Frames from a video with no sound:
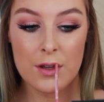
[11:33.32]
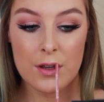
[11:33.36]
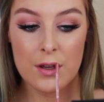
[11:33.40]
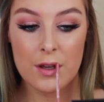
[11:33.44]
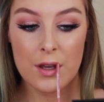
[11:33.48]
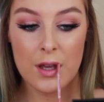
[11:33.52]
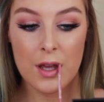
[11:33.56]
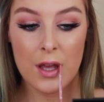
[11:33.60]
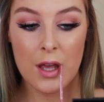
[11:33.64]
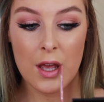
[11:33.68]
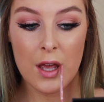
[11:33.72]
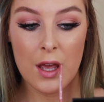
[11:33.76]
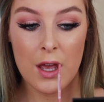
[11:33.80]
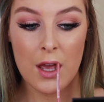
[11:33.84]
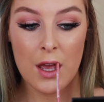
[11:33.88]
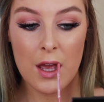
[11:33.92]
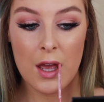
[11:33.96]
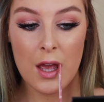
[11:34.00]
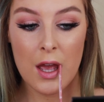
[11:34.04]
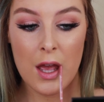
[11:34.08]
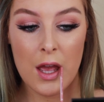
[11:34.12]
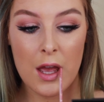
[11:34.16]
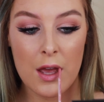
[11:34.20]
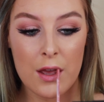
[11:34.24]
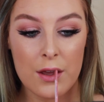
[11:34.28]

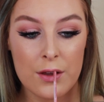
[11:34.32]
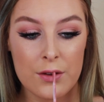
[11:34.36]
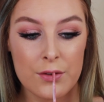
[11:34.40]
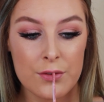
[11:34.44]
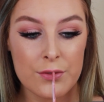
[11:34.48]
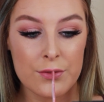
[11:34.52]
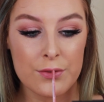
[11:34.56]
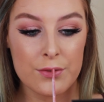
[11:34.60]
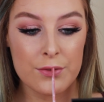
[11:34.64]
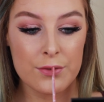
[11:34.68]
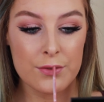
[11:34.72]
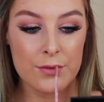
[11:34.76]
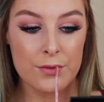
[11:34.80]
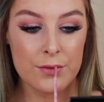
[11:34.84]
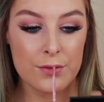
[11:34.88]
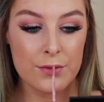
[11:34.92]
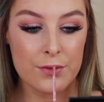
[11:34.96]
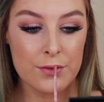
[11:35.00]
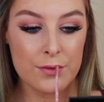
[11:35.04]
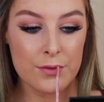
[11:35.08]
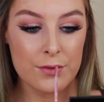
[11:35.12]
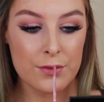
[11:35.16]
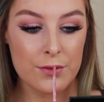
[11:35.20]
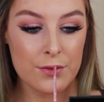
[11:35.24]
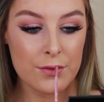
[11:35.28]

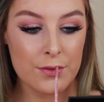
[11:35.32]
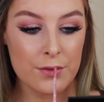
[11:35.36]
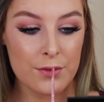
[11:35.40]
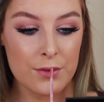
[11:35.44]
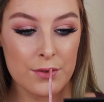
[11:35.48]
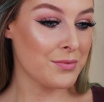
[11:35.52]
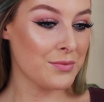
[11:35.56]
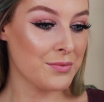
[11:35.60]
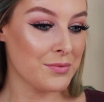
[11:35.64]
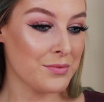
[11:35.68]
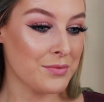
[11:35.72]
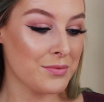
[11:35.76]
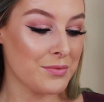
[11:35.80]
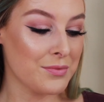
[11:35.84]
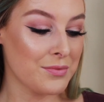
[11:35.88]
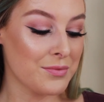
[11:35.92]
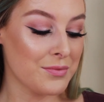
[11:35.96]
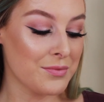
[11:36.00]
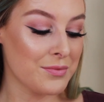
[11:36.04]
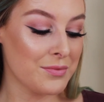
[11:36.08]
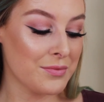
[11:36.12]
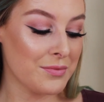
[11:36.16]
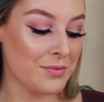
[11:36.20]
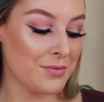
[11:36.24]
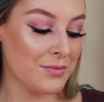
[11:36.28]

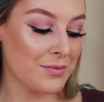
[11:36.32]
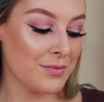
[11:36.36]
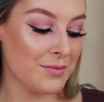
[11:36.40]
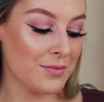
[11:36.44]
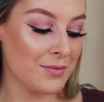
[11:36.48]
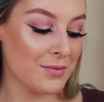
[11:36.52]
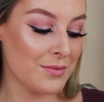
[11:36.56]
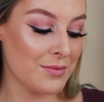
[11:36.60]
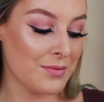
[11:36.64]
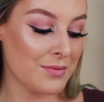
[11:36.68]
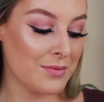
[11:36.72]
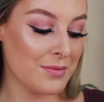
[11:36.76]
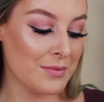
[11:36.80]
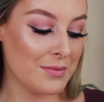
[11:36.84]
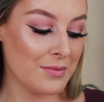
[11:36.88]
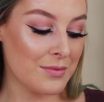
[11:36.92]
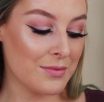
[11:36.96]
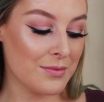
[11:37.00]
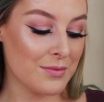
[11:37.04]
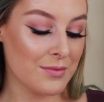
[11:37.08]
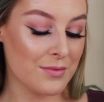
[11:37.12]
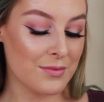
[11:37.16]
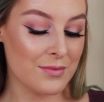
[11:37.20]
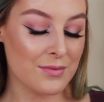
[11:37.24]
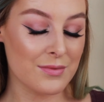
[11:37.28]

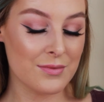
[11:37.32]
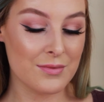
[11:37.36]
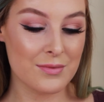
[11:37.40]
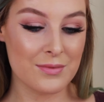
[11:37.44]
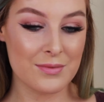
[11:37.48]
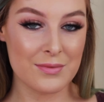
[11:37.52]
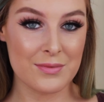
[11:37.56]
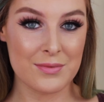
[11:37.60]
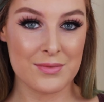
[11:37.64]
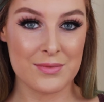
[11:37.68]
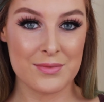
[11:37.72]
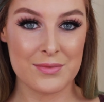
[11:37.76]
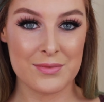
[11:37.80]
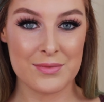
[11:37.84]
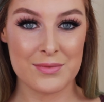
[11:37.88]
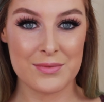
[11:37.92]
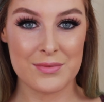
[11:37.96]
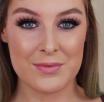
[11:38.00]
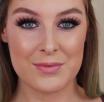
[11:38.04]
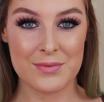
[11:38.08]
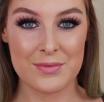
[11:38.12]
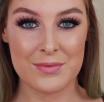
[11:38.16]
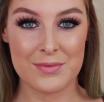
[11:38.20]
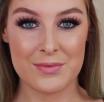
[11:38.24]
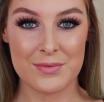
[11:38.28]
[no speech]